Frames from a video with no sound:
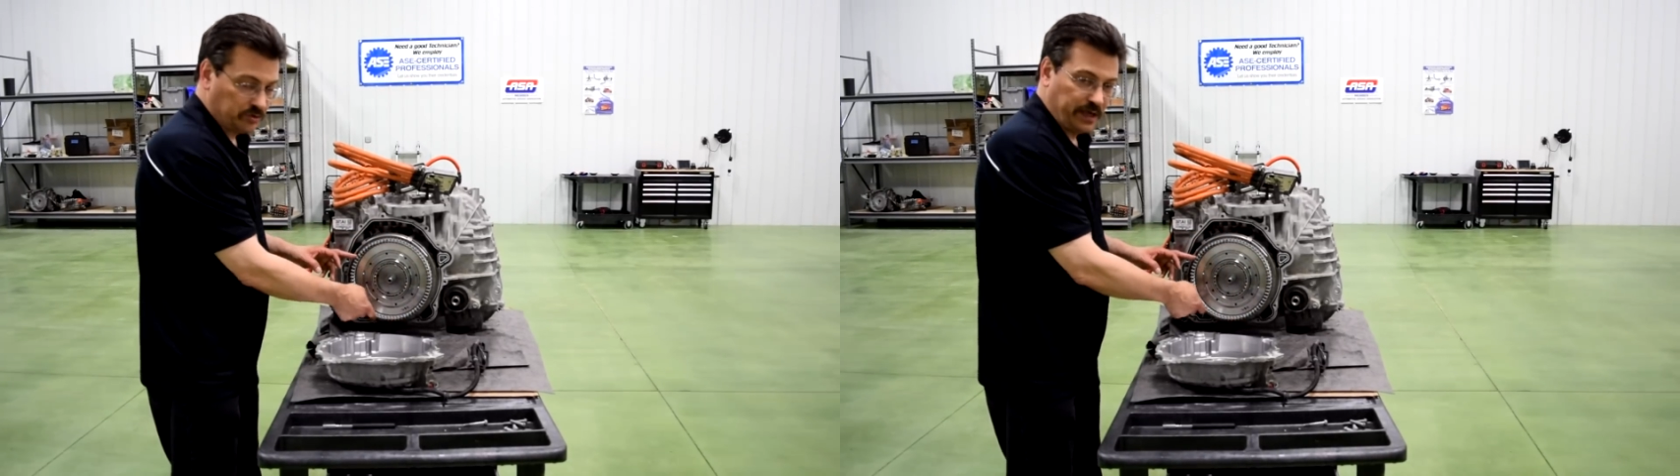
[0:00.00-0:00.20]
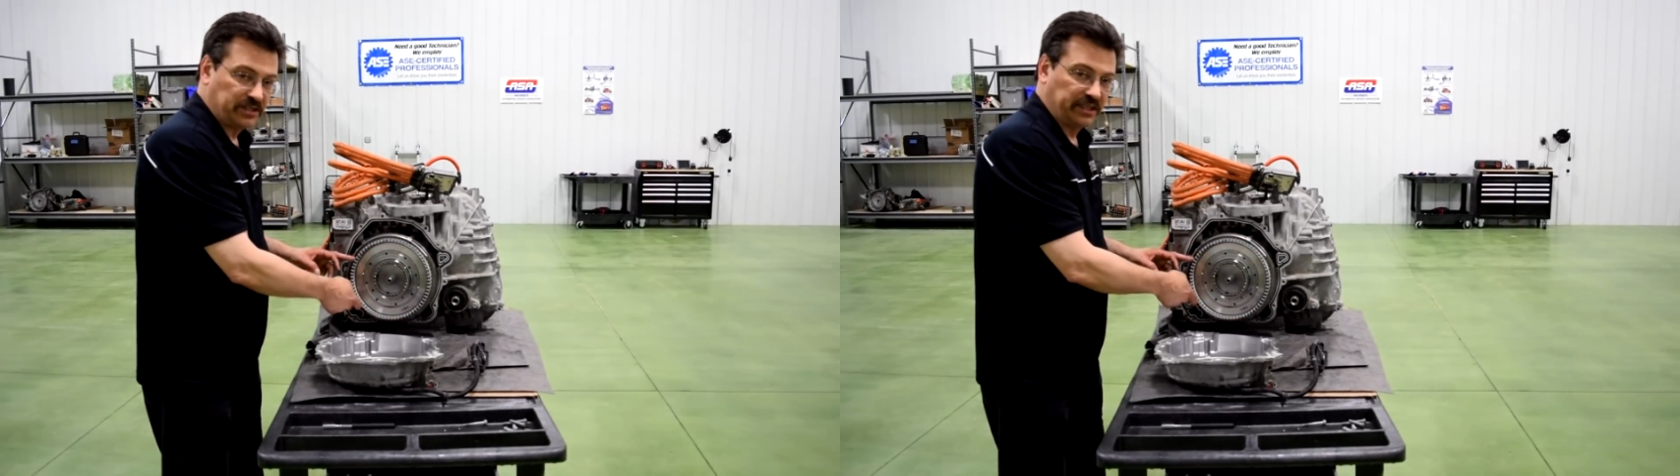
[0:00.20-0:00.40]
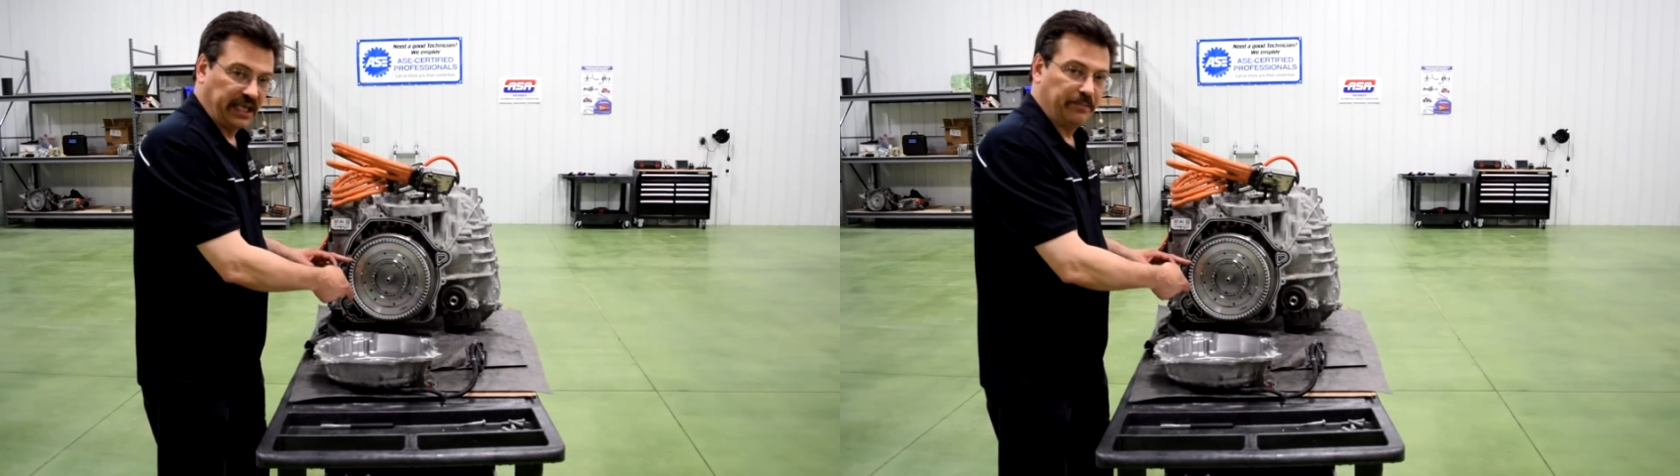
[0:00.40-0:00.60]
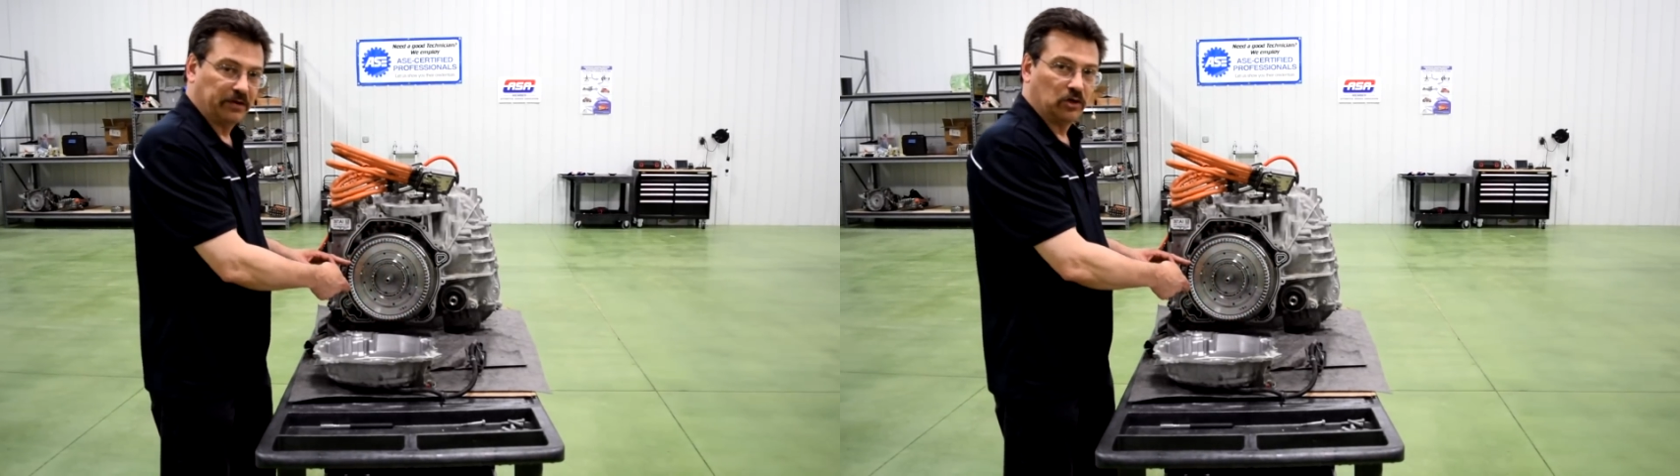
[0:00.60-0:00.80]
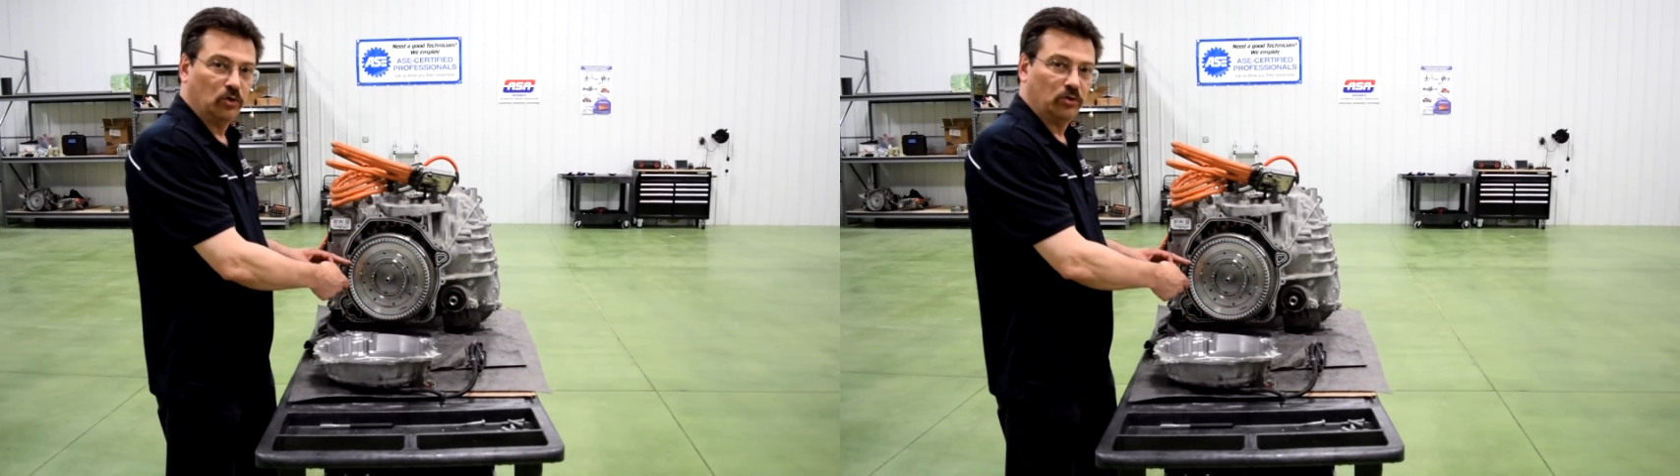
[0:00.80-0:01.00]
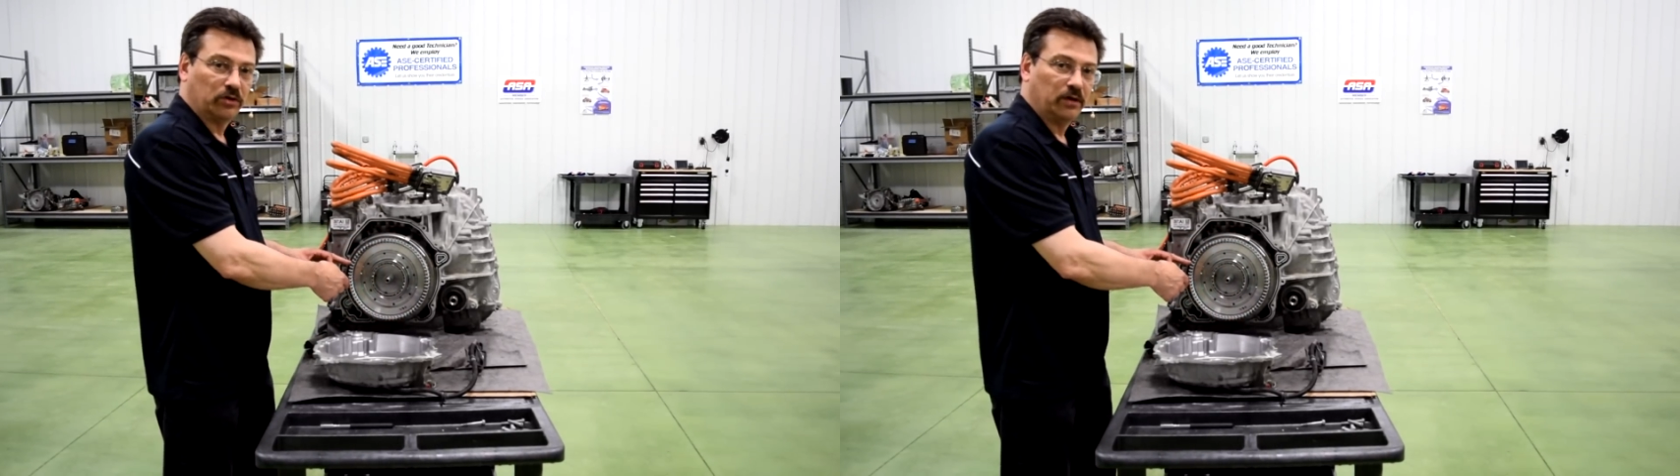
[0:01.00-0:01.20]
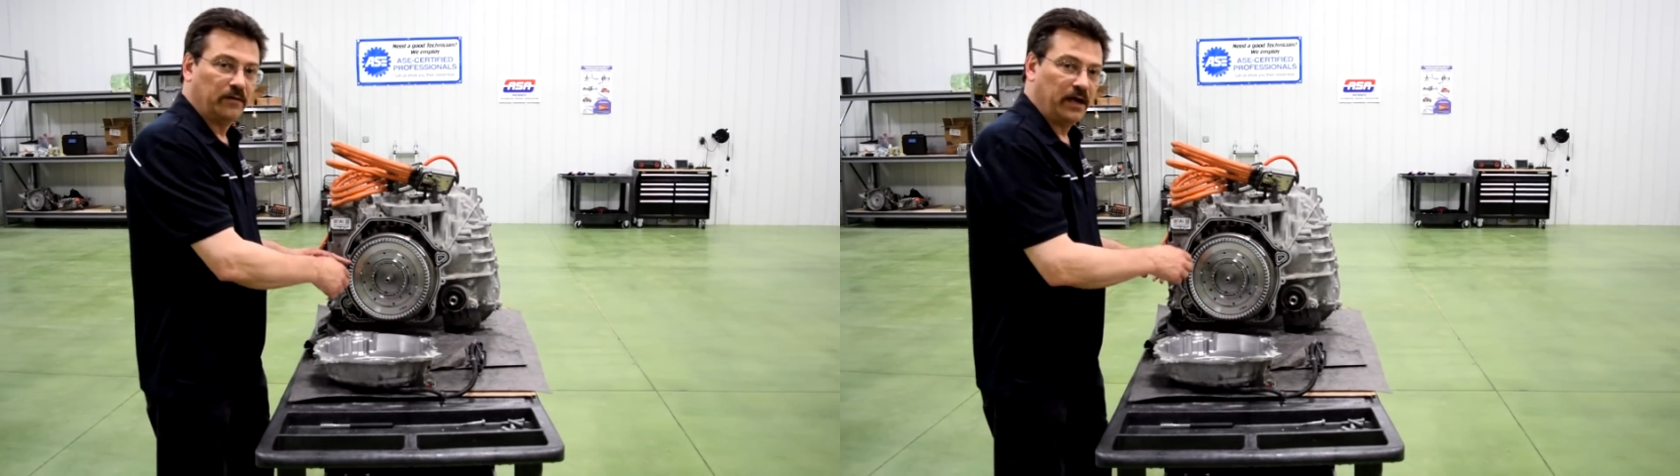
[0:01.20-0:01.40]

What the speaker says: we actually keep it cooler,